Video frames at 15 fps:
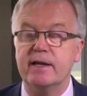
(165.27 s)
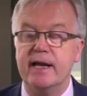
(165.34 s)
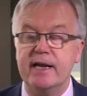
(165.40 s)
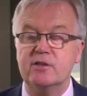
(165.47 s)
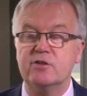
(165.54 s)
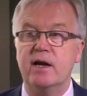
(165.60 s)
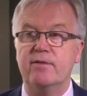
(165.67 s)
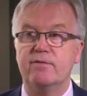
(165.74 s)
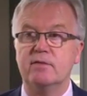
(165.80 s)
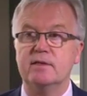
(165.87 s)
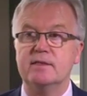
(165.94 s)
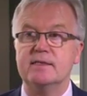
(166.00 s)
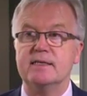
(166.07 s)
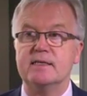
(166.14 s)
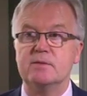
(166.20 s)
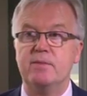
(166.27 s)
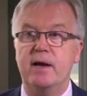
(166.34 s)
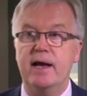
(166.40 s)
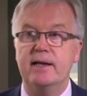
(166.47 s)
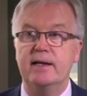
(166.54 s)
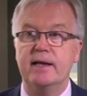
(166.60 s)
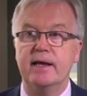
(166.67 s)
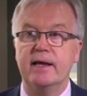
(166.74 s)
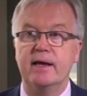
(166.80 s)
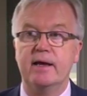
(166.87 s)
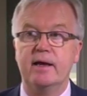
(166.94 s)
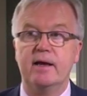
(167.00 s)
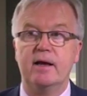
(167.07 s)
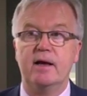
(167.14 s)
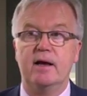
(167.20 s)
and air travel is expanding
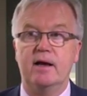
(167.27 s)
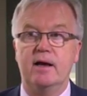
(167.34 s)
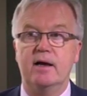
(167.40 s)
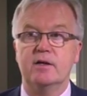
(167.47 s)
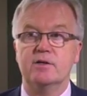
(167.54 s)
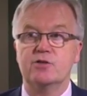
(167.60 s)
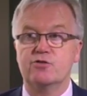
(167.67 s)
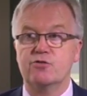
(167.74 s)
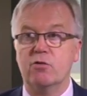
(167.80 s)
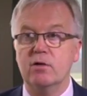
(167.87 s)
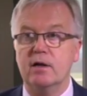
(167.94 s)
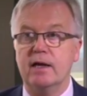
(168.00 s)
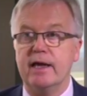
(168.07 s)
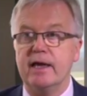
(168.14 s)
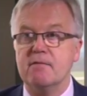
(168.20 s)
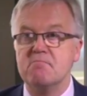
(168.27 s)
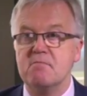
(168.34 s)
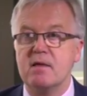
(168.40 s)
strongly.